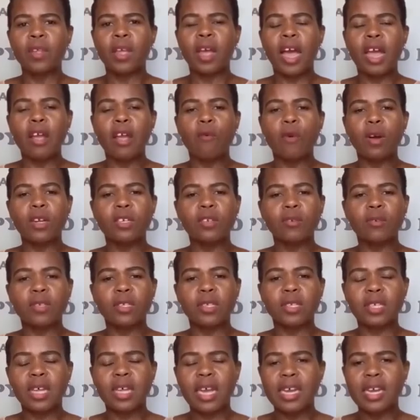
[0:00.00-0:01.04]
I want to
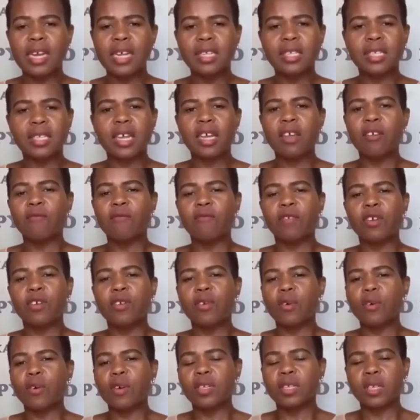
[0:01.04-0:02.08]
silence every
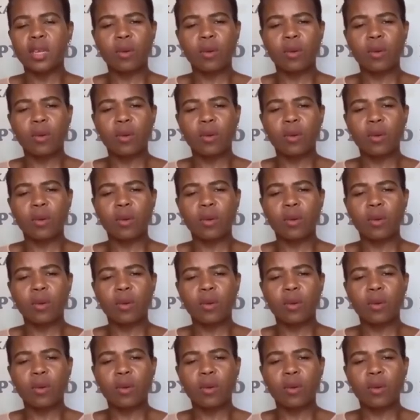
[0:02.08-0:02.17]
noise.